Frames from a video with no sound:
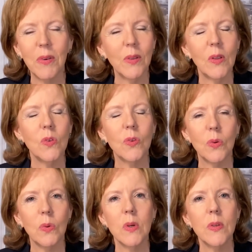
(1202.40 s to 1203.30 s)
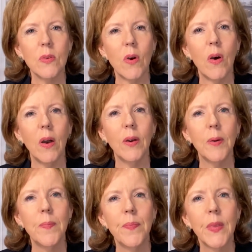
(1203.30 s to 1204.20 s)
these stories are.
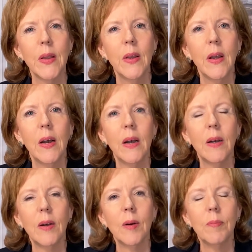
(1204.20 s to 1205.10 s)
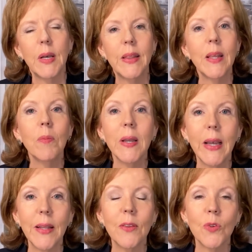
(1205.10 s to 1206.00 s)
And then we
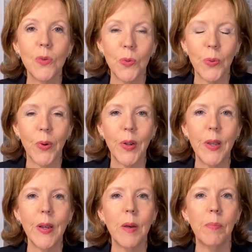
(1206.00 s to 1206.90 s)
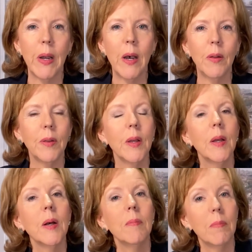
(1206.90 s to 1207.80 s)
had the story about
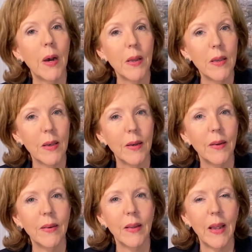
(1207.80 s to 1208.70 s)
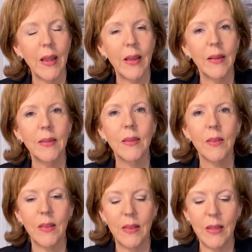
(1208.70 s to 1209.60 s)
Micah
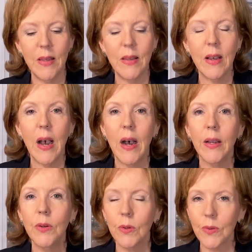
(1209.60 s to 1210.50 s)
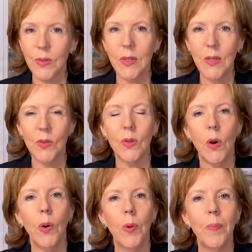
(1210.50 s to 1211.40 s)
and the idols in his
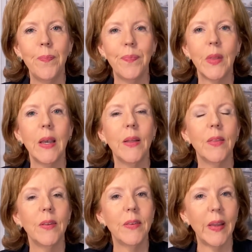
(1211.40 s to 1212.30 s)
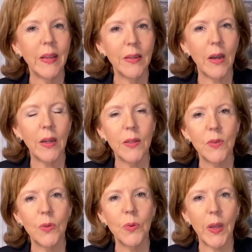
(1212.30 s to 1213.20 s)
home and the
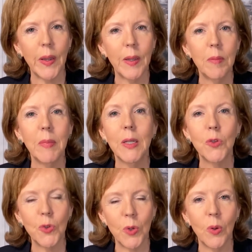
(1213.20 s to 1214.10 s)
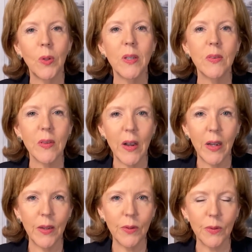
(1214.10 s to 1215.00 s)
Danites who came and stole his
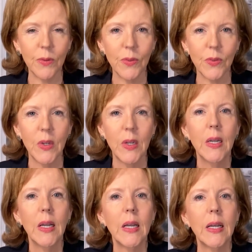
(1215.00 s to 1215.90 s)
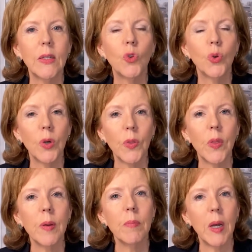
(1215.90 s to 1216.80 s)
idols and took
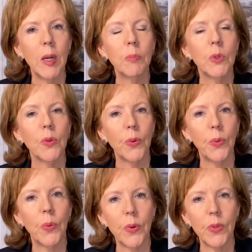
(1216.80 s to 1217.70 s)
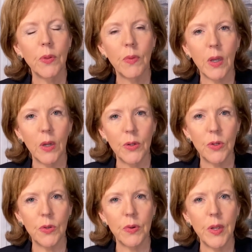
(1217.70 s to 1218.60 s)
them up to the north of the
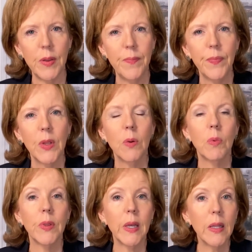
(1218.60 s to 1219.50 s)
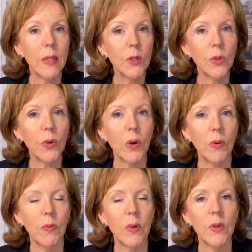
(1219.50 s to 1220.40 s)
country, where they then took
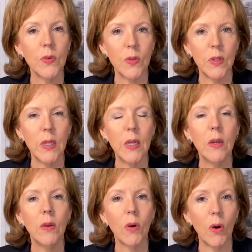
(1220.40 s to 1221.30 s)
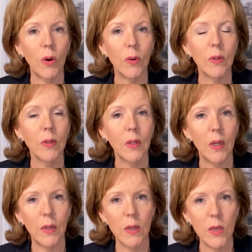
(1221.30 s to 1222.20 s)
over a city called
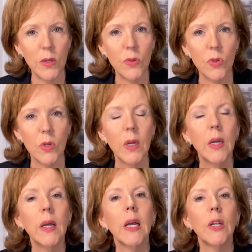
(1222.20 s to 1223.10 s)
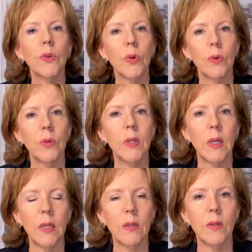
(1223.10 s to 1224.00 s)
Laish and turned it
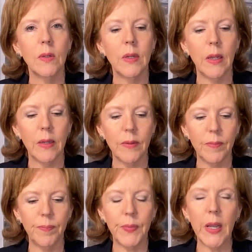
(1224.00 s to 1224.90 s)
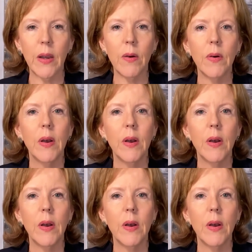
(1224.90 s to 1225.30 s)
into Dan. Now,